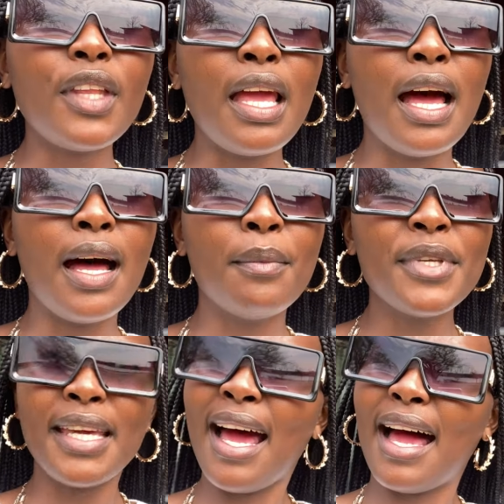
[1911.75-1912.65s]

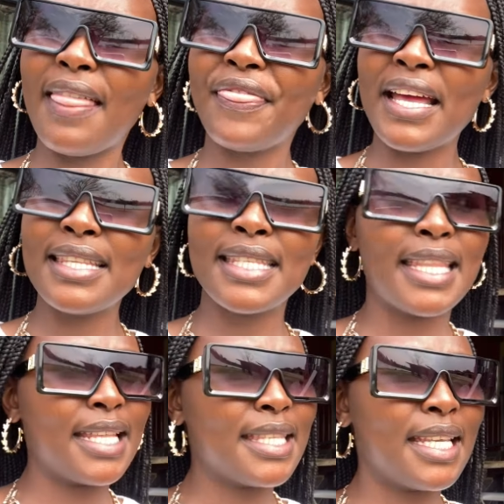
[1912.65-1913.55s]
That's
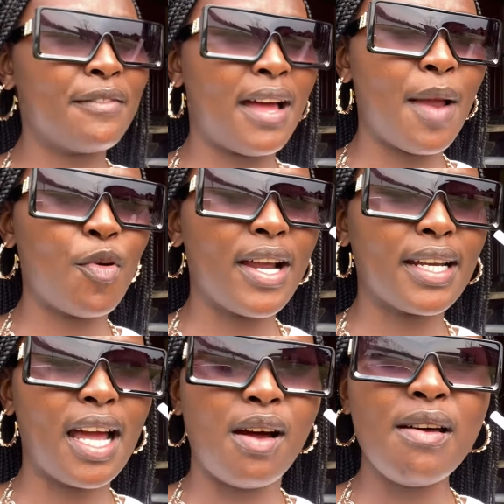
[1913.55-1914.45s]
the vibe right
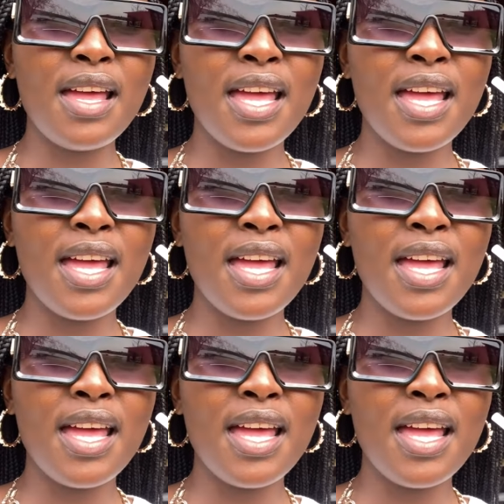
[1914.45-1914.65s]
now,